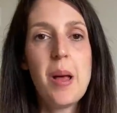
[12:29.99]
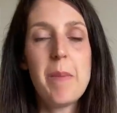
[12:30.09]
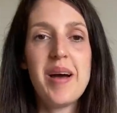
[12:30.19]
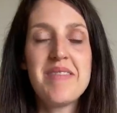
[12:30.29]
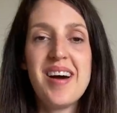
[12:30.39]

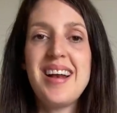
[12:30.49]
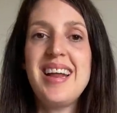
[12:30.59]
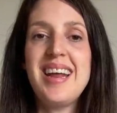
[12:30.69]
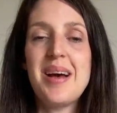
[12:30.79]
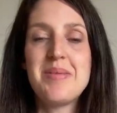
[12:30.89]
but I
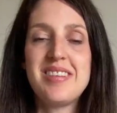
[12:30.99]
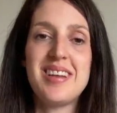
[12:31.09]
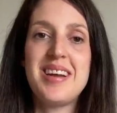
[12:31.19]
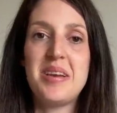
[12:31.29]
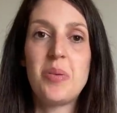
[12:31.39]
finally um,
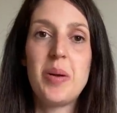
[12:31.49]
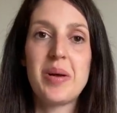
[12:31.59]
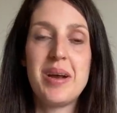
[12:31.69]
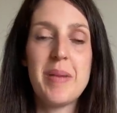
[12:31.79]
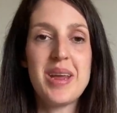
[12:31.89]
decided what I'm
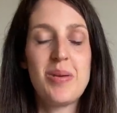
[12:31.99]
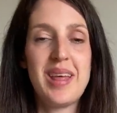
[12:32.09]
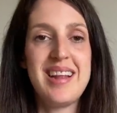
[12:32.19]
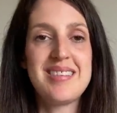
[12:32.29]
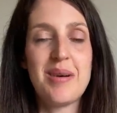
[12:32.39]
going to make with
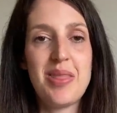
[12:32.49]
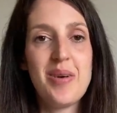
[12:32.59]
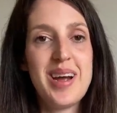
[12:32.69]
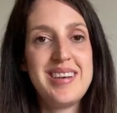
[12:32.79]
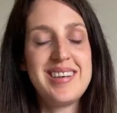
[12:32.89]
it, so I
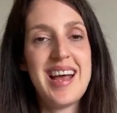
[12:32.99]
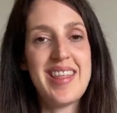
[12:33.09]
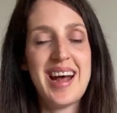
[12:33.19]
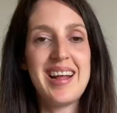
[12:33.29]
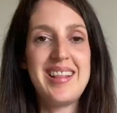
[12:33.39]
thought I'd share
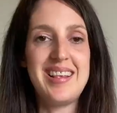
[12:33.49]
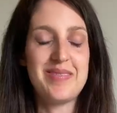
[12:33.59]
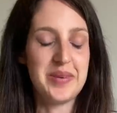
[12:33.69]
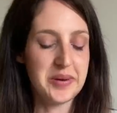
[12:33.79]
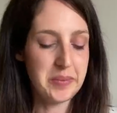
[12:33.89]
that in
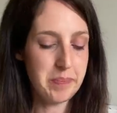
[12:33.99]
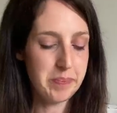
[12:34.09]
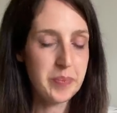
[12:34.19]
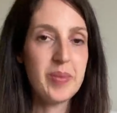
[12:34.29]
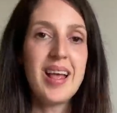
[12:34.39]
this vlog.
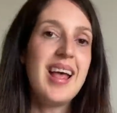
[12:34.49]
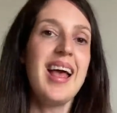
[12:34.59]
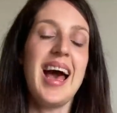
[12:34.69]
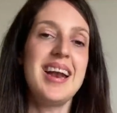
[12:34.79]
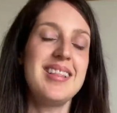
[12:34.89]

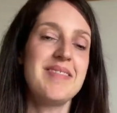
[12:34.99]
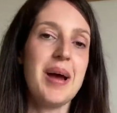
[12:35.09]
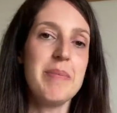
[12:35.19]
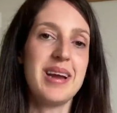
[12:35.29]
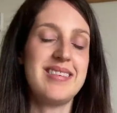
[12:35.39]
And the
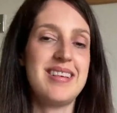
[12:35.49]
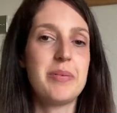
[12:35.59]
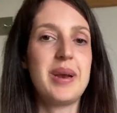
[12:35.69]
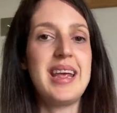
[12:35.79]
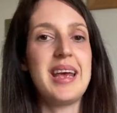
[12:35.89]
fabric is
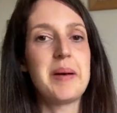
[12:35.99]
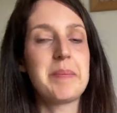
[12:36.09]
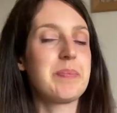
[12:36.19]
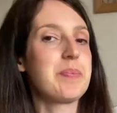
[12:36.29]
this one here.